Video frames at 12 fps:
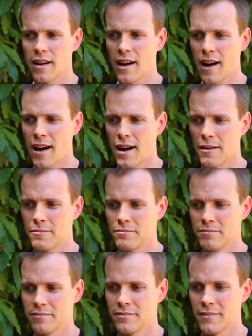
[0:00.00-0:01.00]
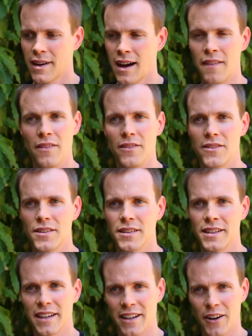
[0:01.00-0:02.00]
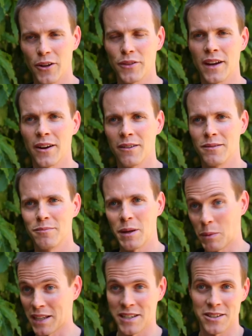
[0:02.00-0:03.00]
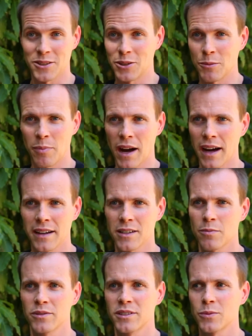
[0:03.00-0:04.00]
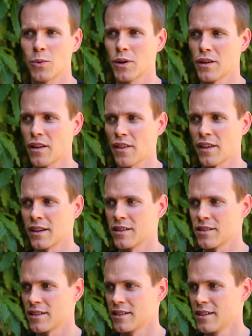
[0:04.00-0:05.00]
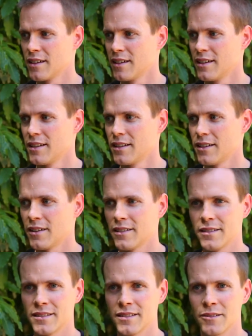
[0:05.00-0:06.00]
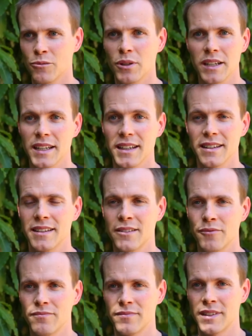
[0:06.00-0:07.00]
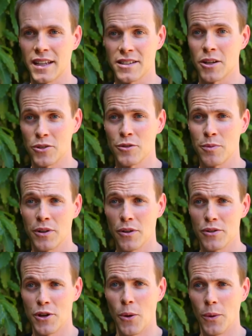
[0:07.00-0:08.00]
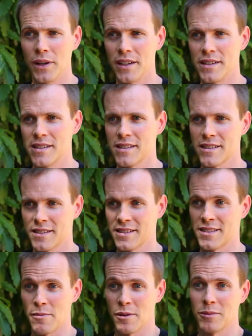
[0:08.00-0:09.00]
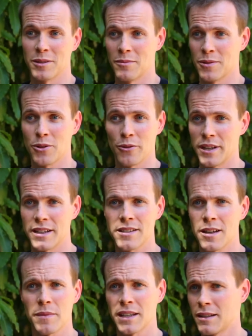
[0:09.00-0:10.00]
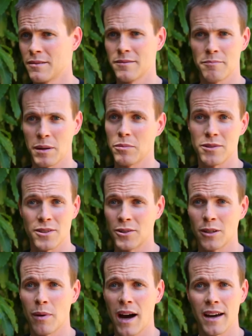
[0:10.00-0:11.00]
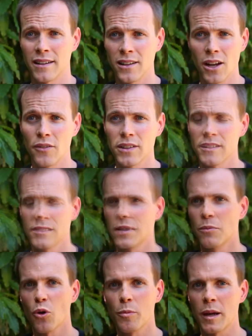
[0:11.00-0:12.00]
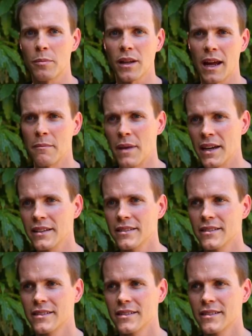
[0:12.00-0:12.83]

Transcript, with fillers: and get it out there and people actually start to buy it. I suppose it's one of the things that really gets entrepreneurs going, is to be able to create something and people start to buy it and love it. But the more people I meet